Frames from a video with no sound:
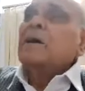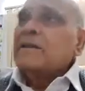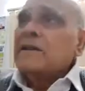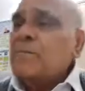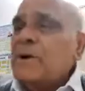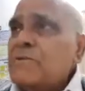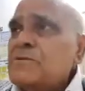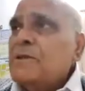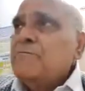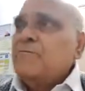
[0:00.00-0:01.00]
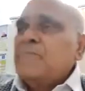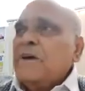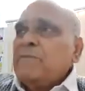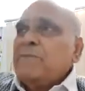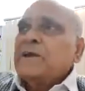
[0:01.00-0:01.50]
then becomes a
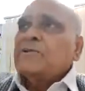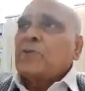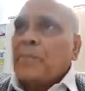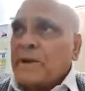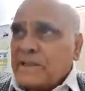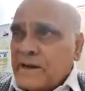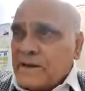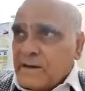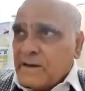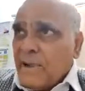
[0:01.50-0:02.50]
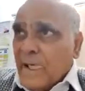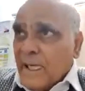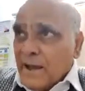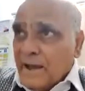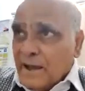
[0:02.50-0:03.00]
very big topic that
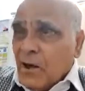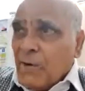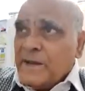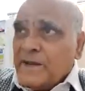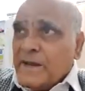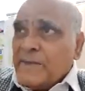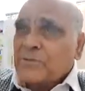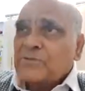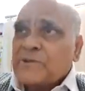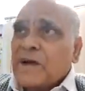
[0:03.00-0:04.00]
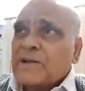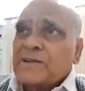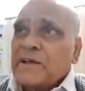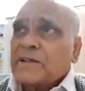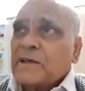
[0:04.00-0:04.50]
how many types of
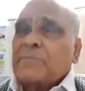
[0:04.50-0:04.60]
starches are there.